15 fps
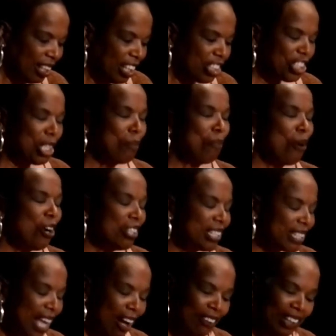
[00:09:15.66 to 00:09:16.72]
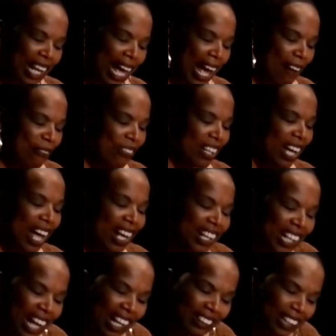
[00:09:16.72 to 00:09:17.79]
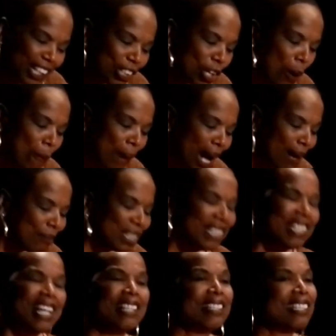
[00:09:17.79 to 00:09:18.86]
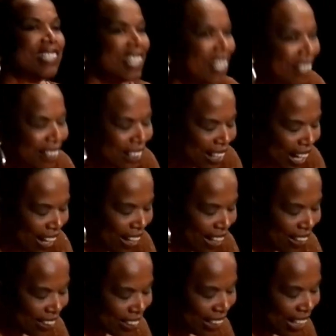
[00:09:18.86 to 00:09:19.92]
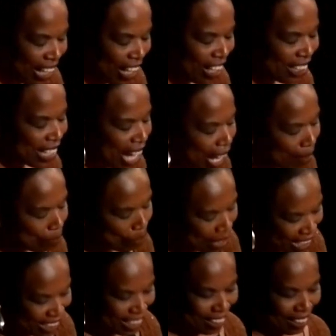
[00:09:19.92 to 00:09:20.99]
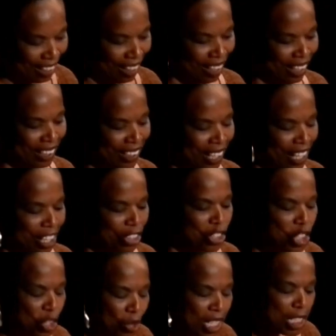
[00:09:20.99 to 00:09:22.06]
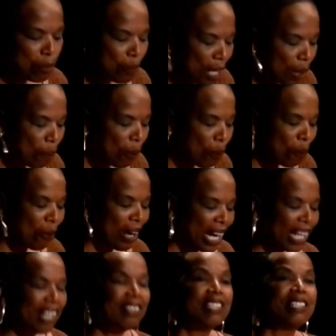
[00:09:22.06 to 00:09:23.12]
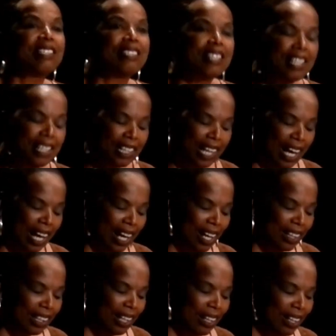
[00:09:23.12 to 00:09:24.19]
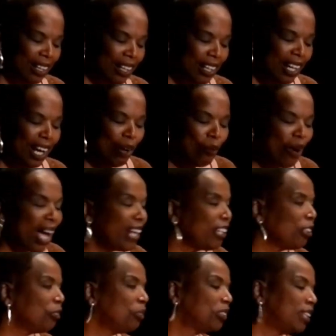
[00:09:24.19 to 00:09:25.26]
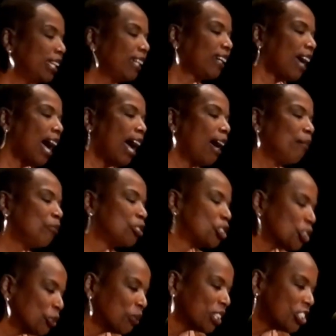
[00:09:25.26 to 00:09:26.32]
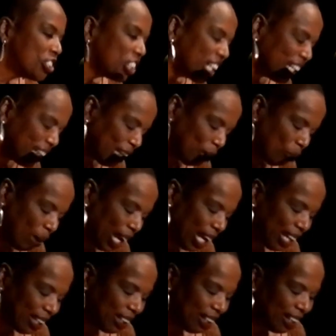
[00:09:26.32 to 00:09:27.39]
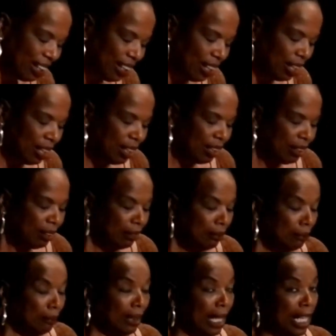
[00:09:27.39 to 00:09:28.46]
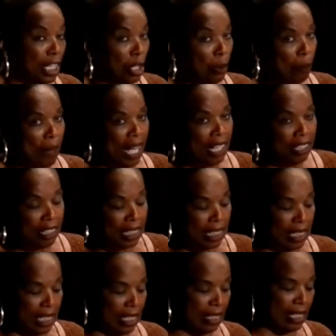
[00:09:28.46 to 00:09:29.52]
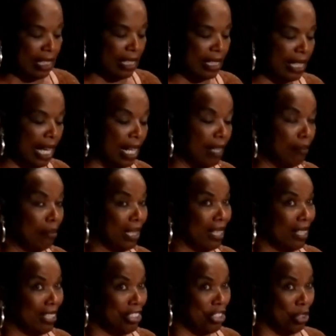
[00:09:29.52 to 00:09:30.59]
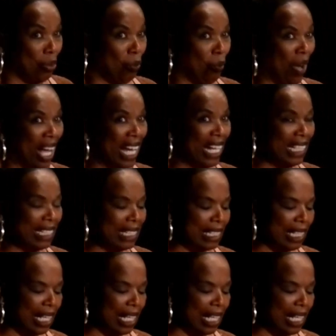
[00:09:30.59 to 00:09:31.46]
She burst out laughing. "Honey, I think your mama said synagogue, not Pentagon. Jewish people pray at the synagogue. And why do you think I'm Jewish anyway?" Well, I knew better than to say, "Because you're white."